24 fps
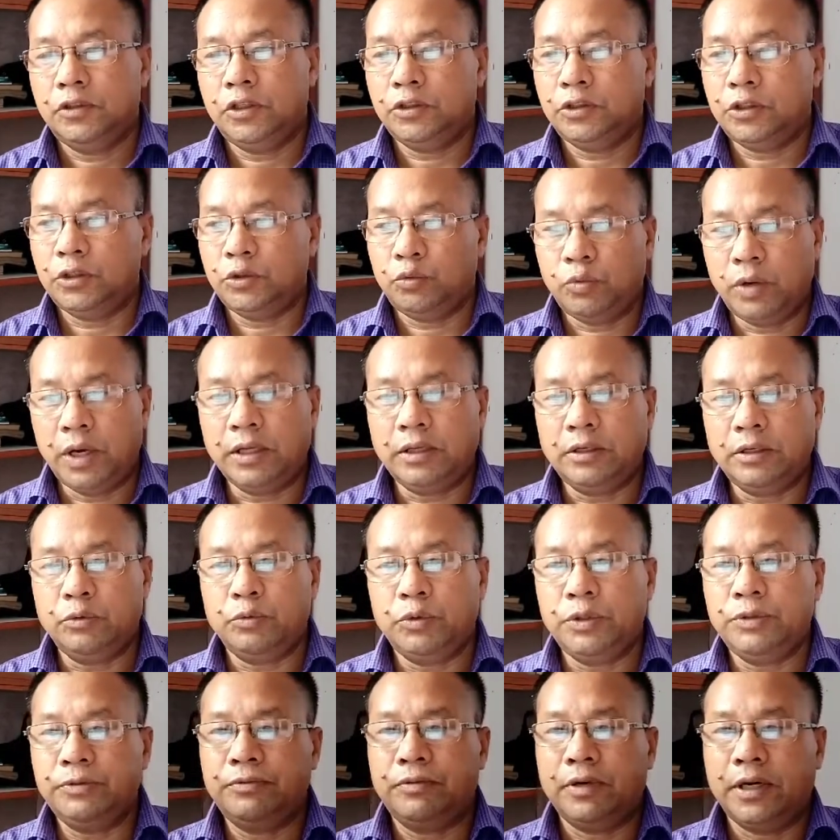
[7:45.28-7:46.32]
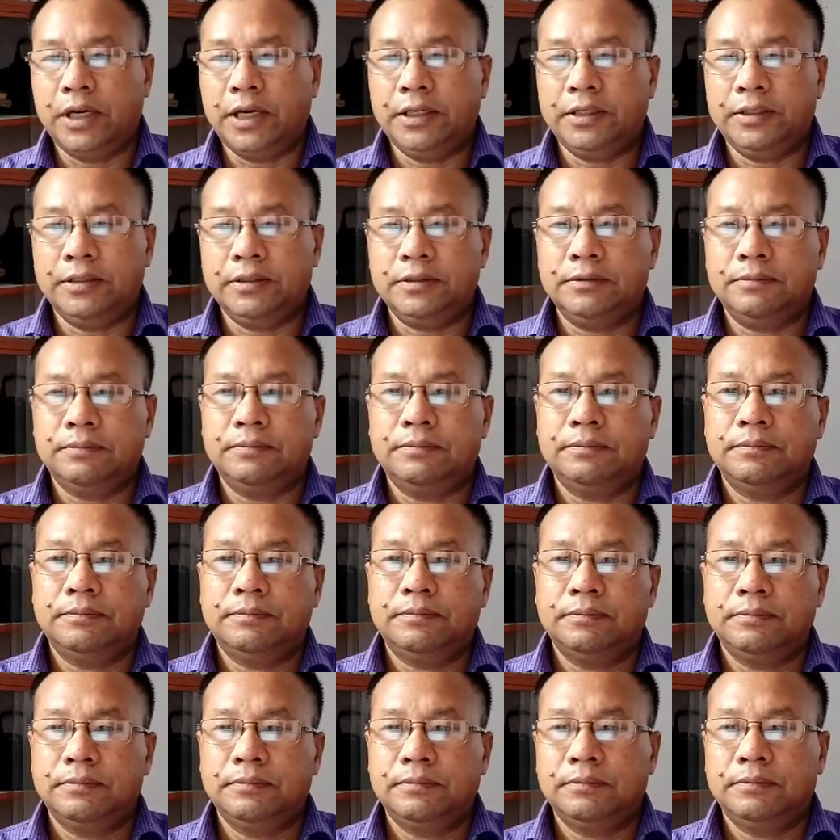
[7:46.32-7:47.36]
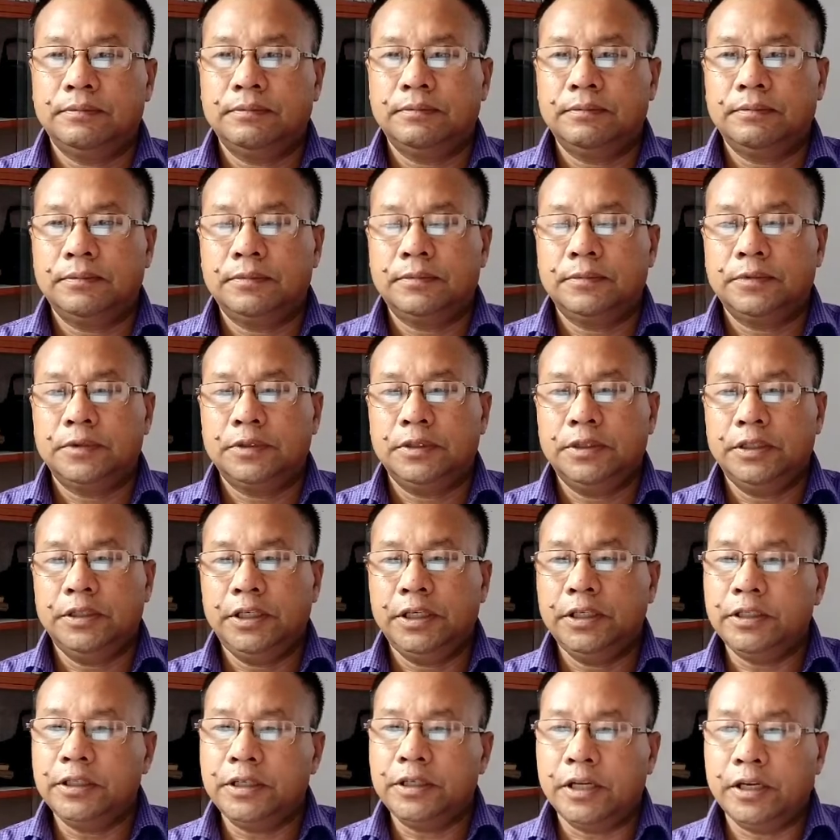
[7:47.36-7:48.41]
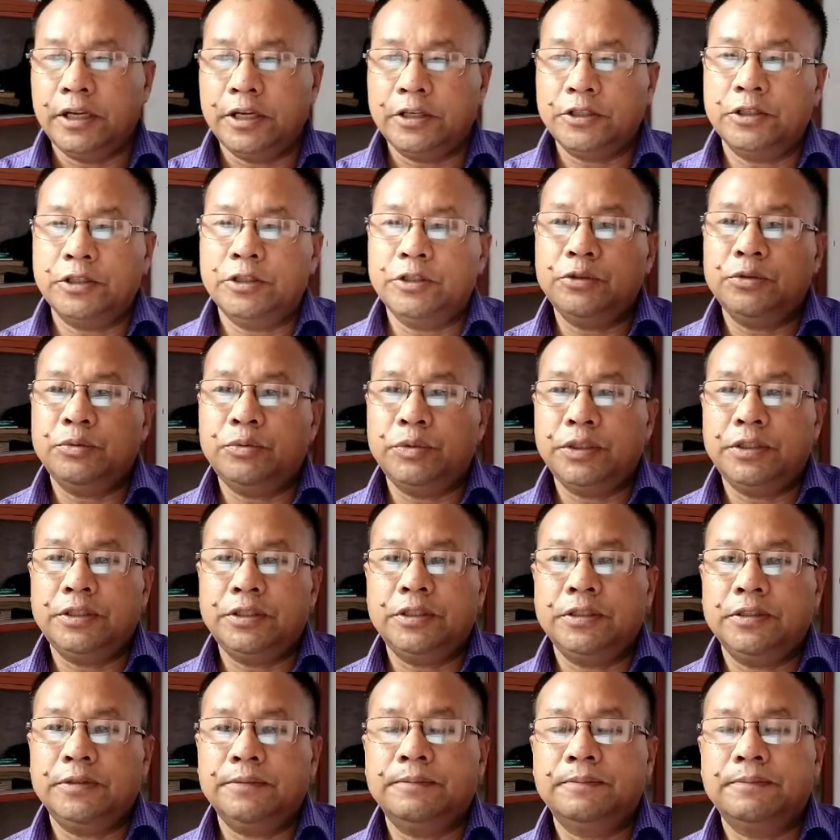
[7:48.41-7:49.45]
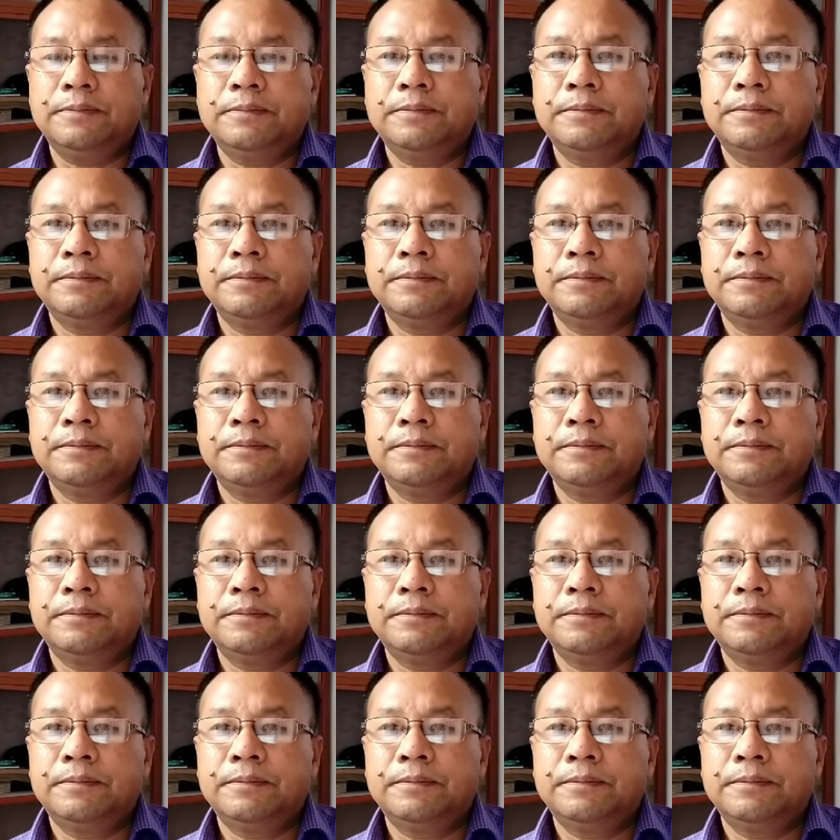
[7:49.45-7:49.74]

This is what we find in connection with the